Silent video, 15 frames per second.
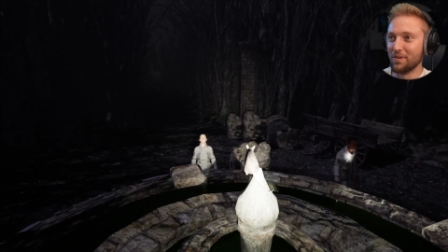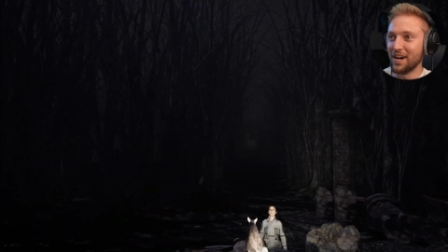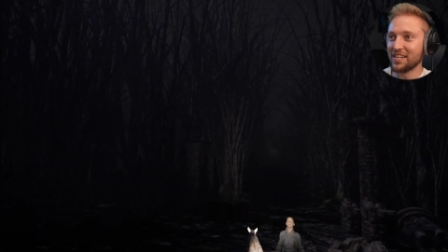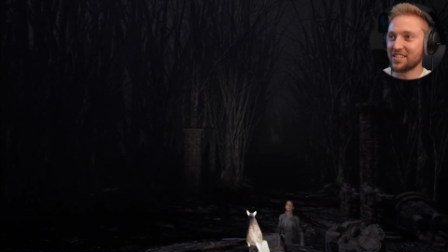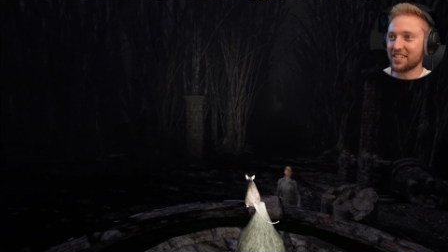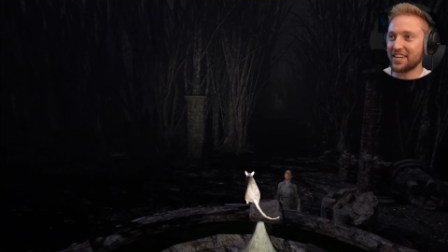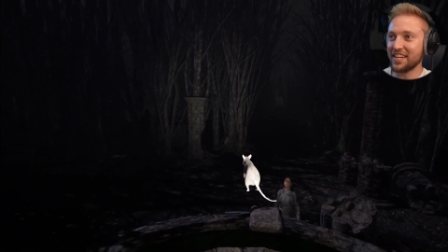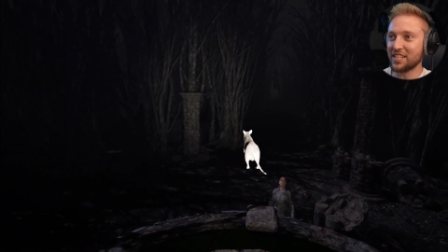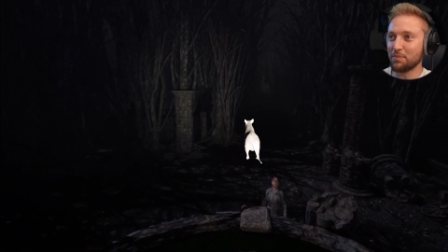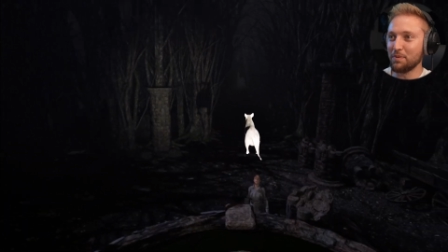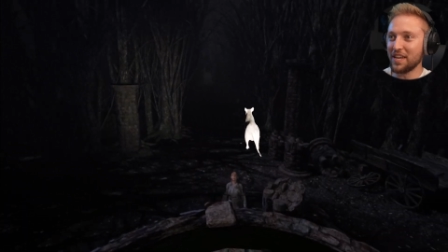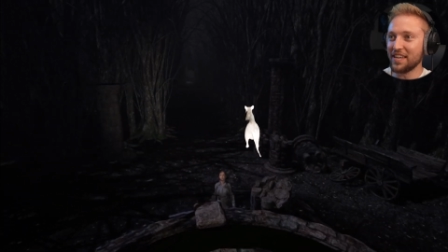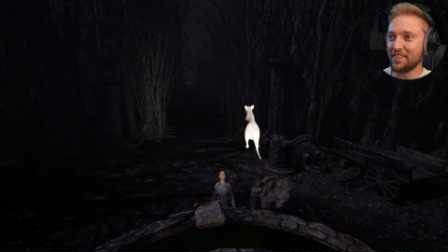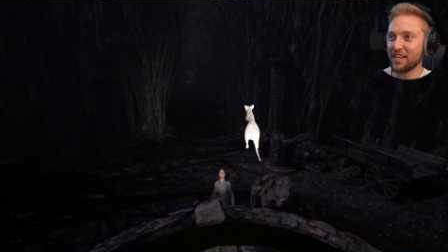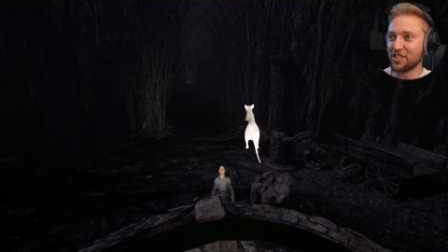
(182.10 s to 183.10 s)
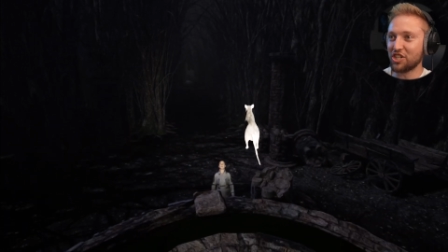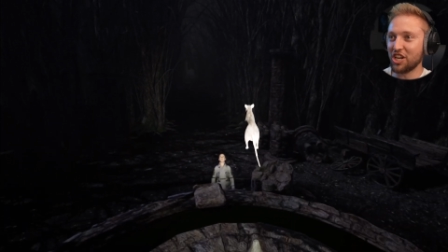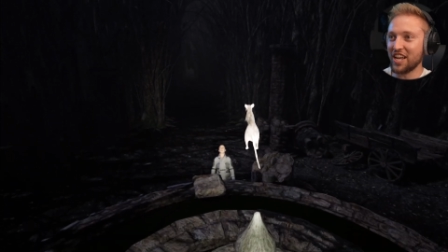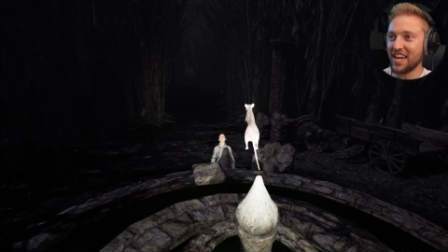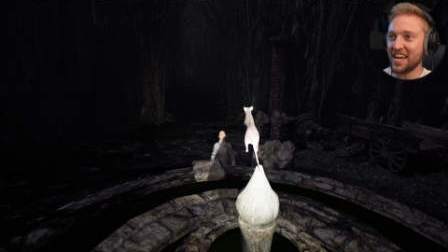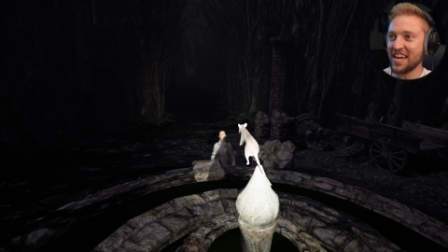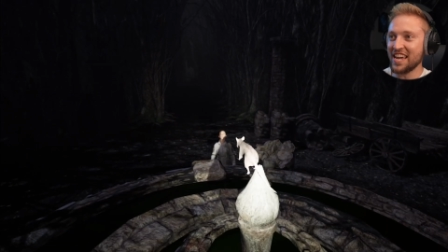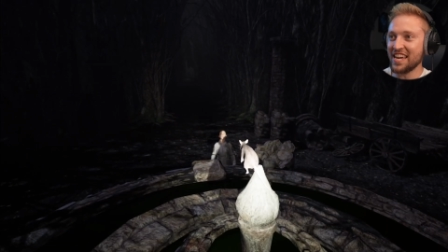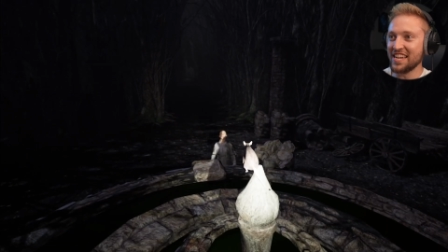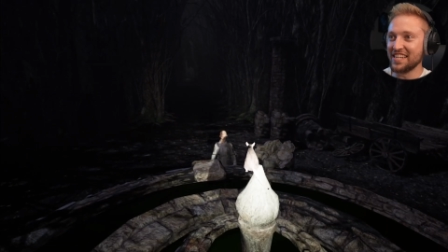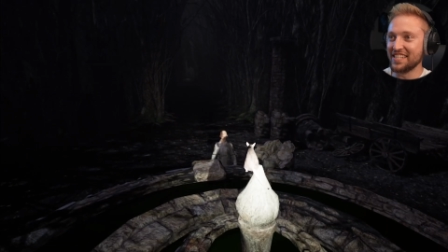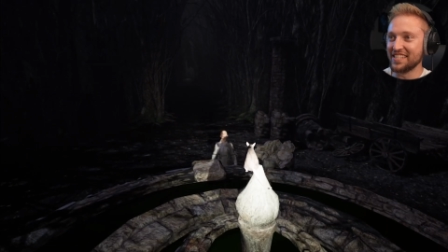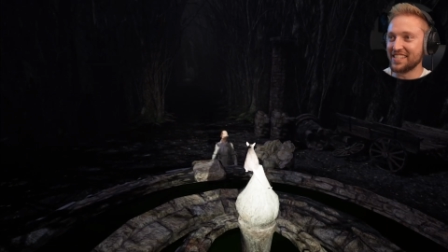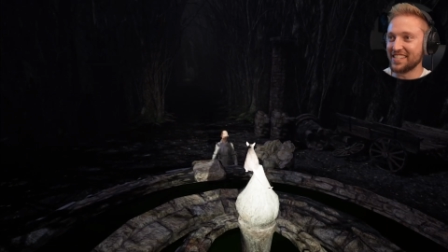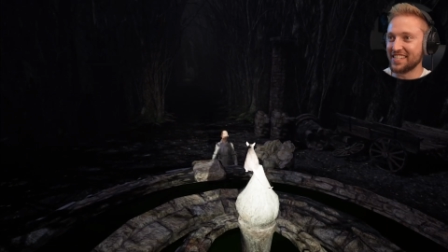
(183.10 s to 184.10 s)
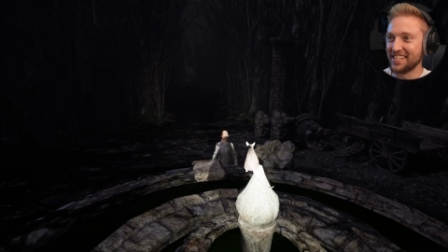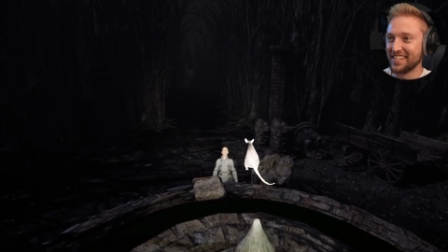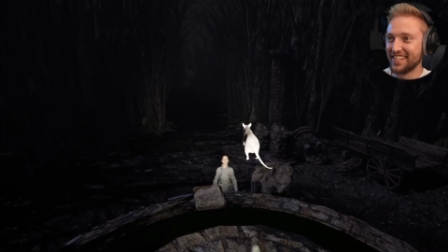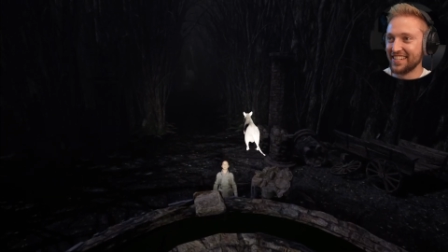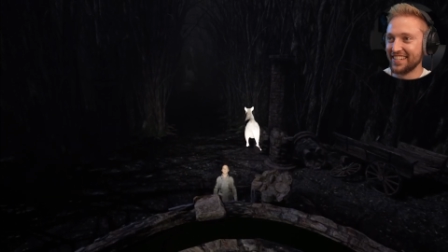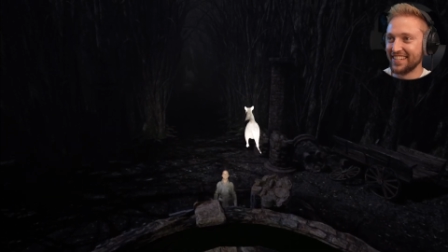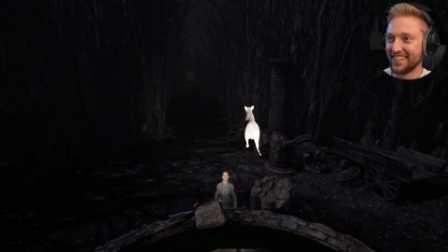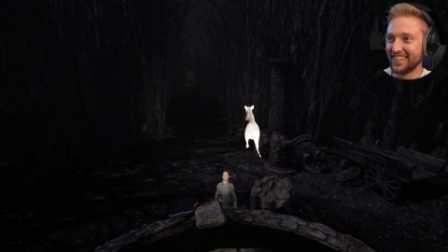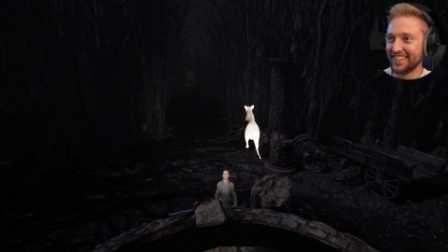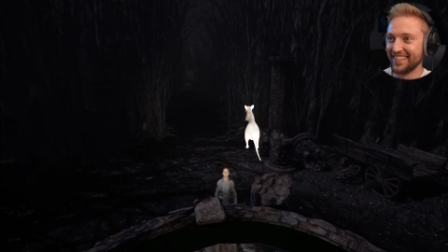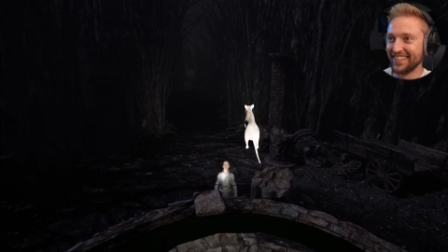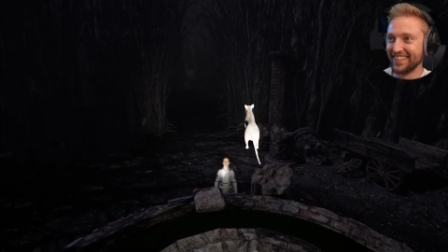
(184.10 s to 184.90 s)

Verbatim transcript: must get me the cheese. What?